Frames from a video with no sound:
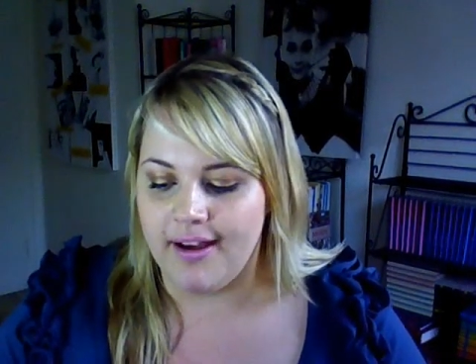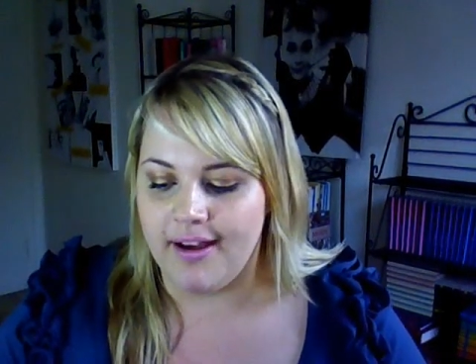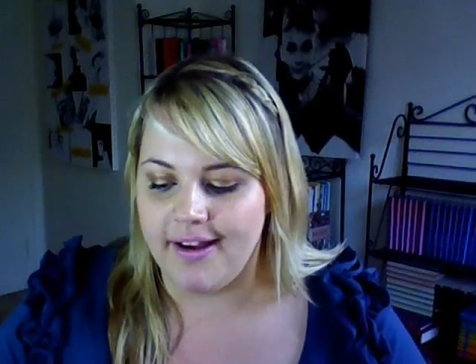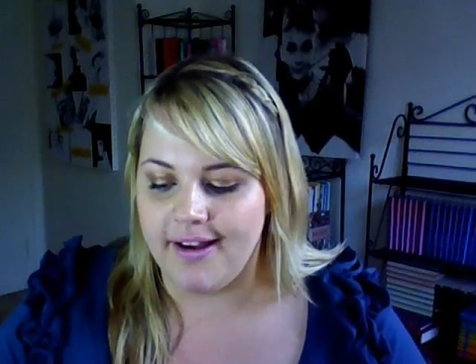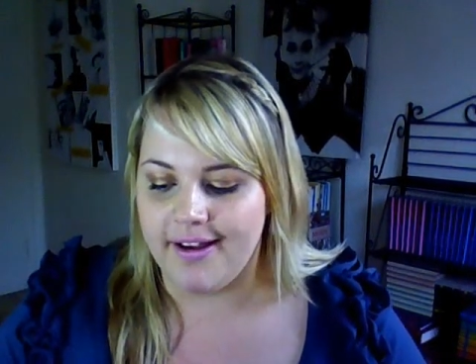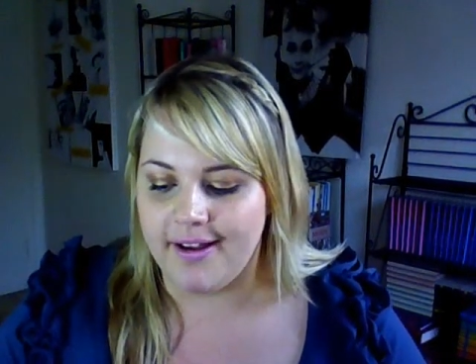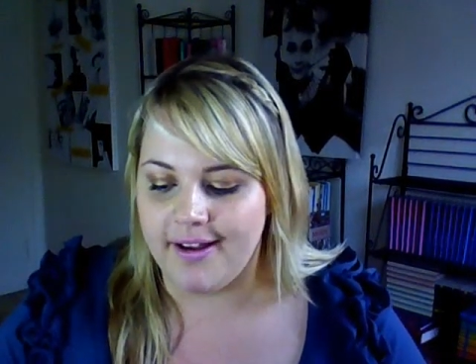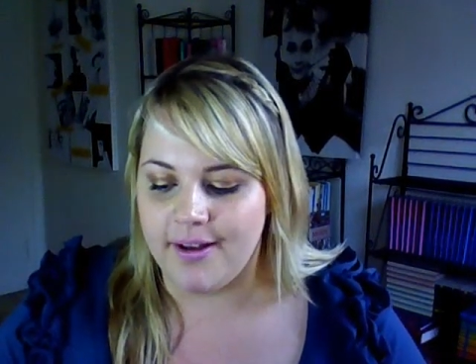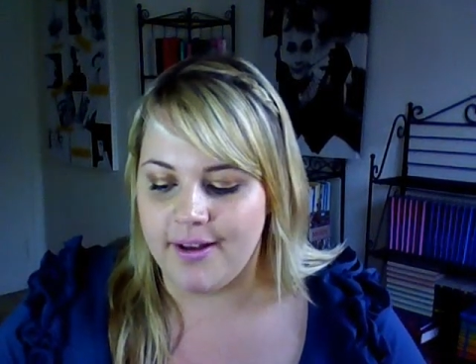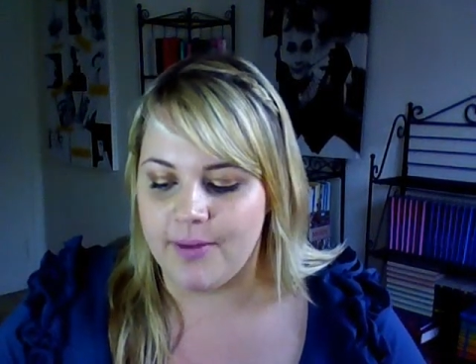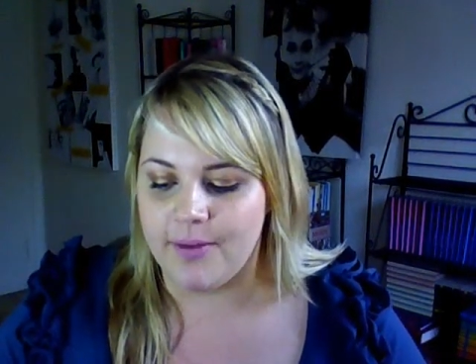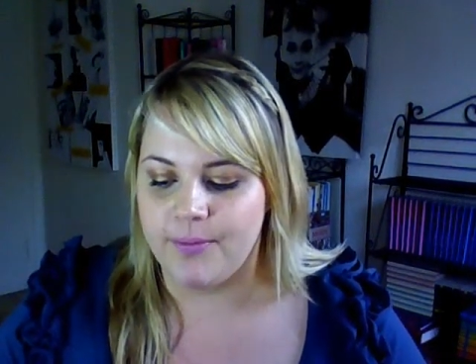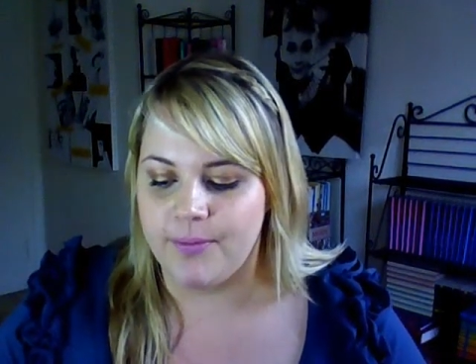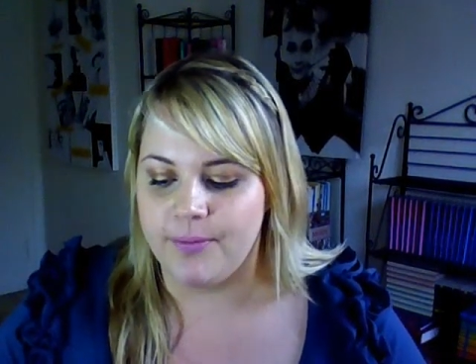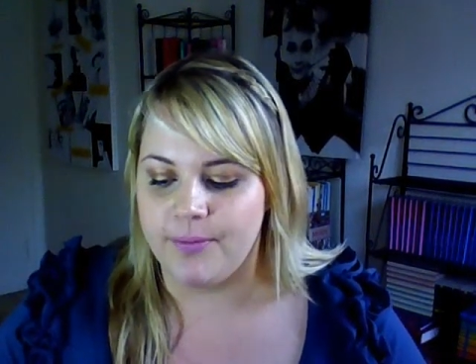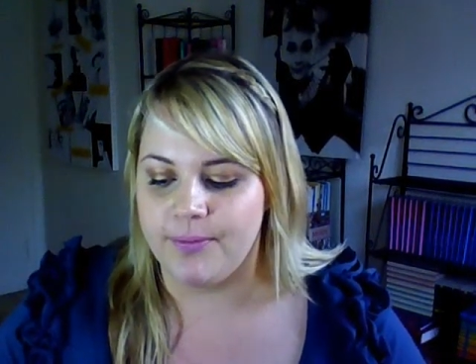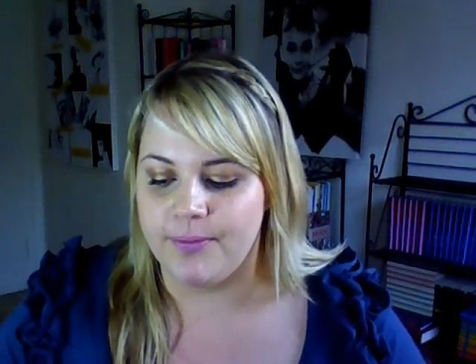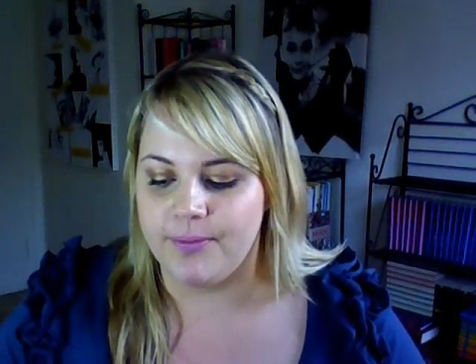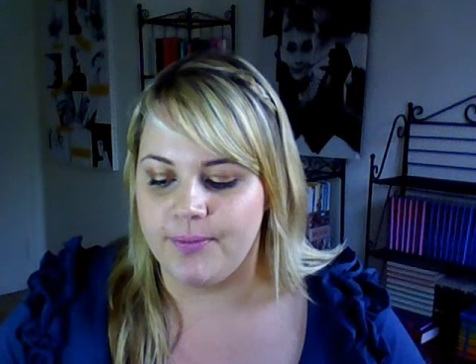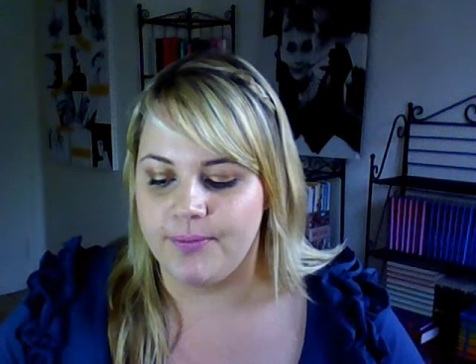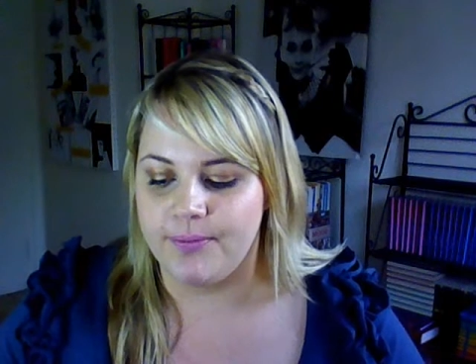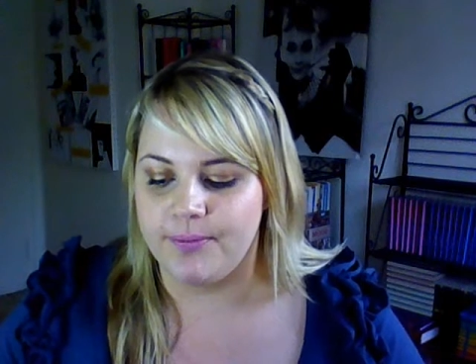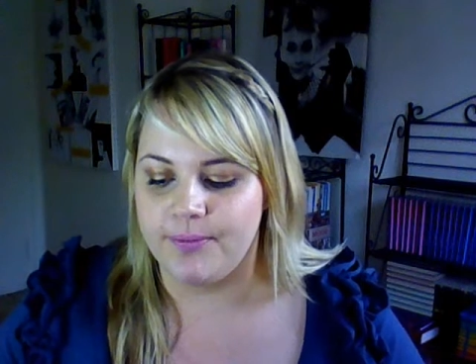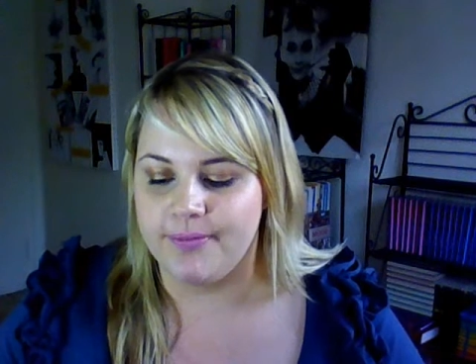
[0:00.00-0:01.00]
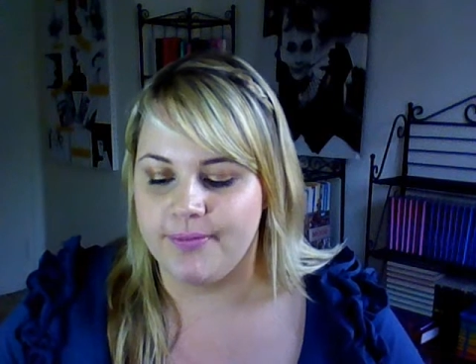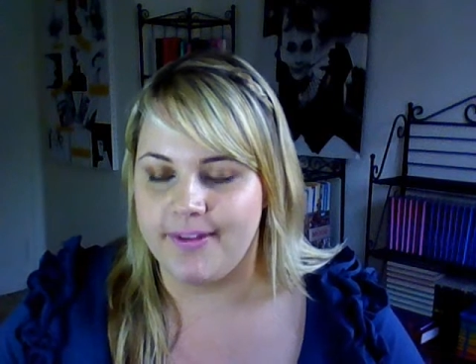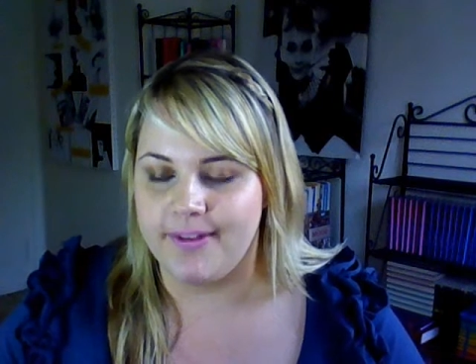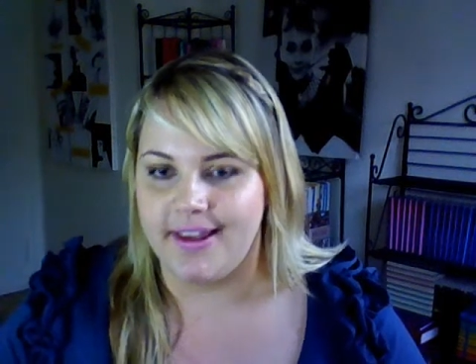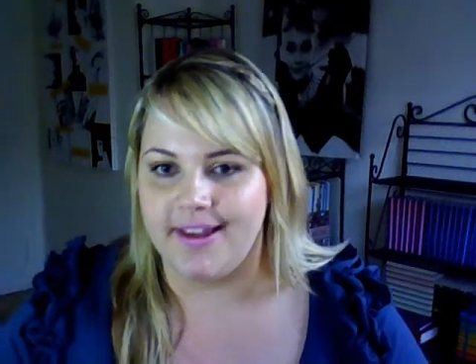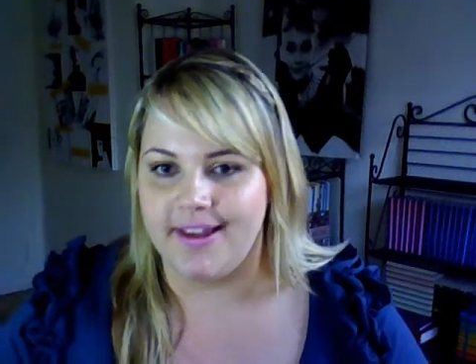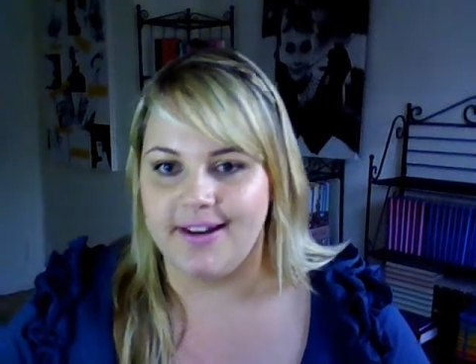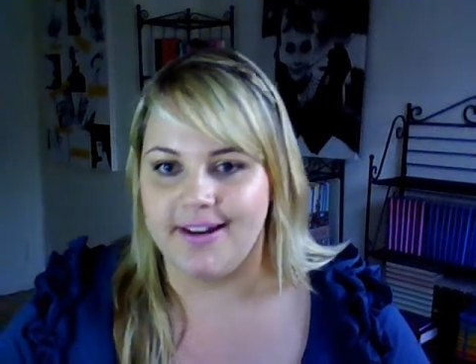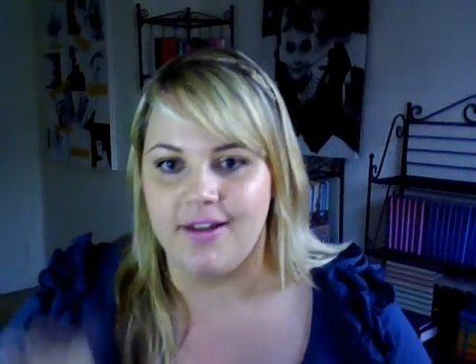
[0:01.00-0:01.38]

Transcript: Yeah,